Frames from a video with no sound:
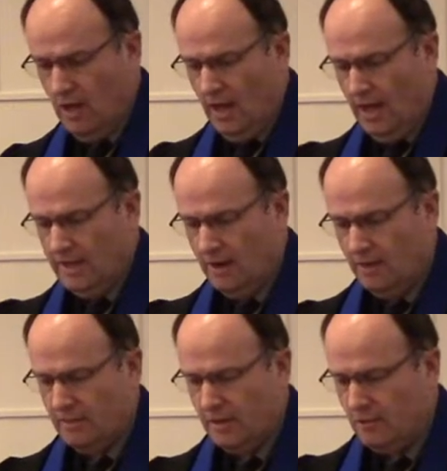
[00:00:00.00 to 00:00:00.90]
and
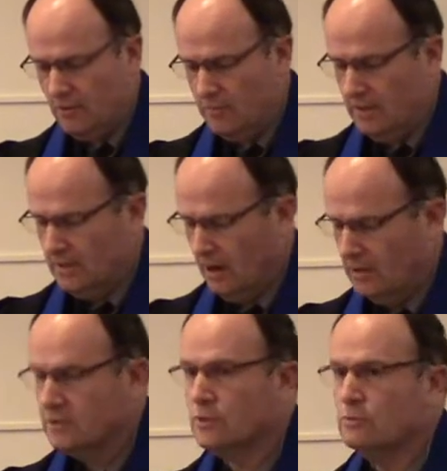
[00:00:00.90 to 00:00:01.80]
nothing could be
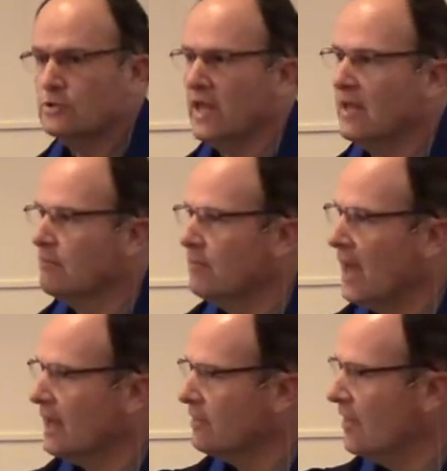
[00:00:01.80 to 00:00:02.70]
done to take
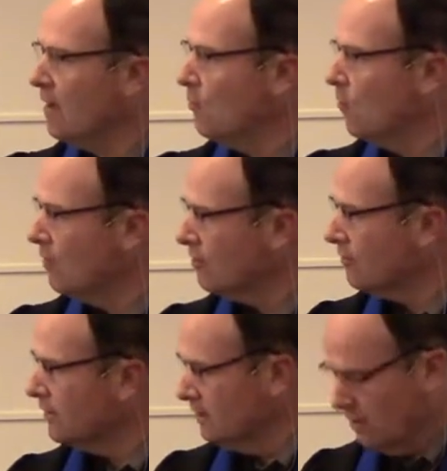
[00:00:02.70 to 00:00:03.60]
back that
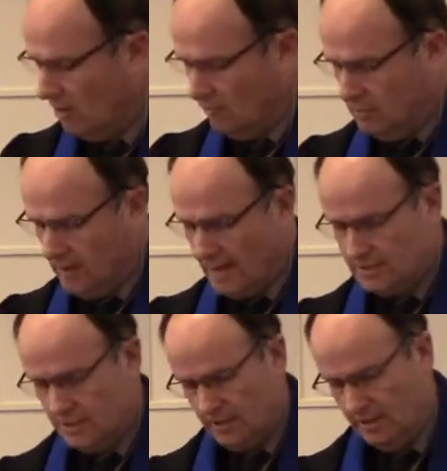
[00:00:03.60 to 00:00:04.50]
word of
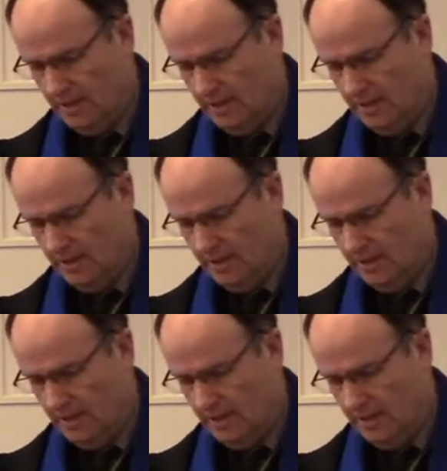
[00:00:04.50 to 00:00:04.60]
blessing.